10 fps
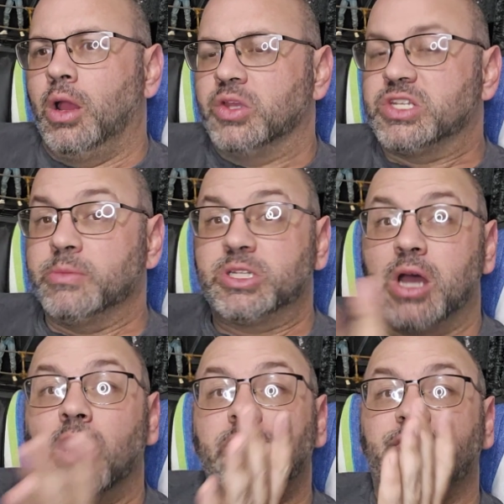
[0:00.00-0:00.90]

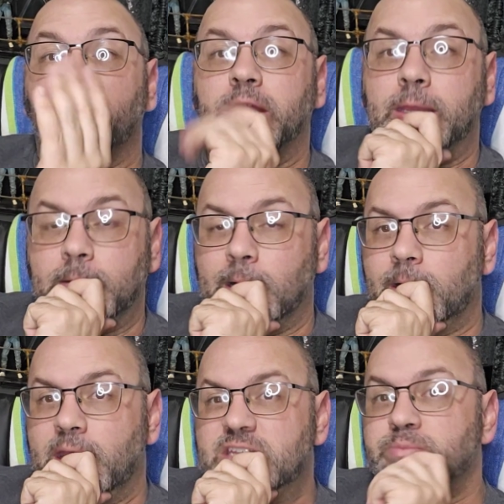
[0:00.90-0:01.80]
cinematography,
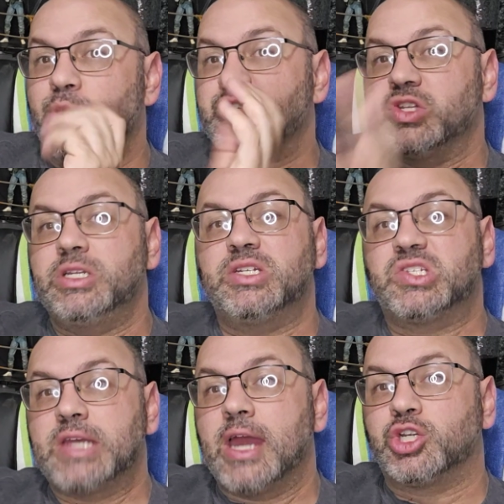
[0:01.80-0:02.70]
it's mostly
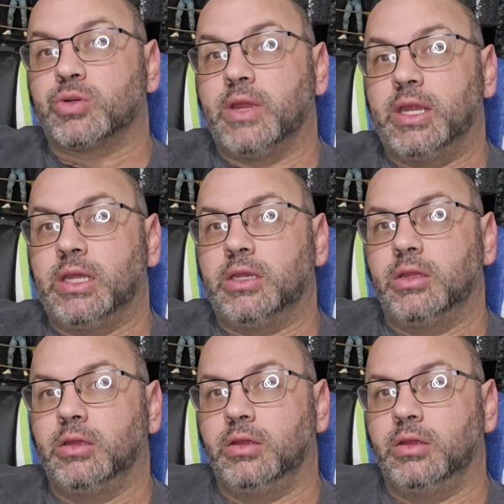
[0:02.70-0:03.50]
desaturated,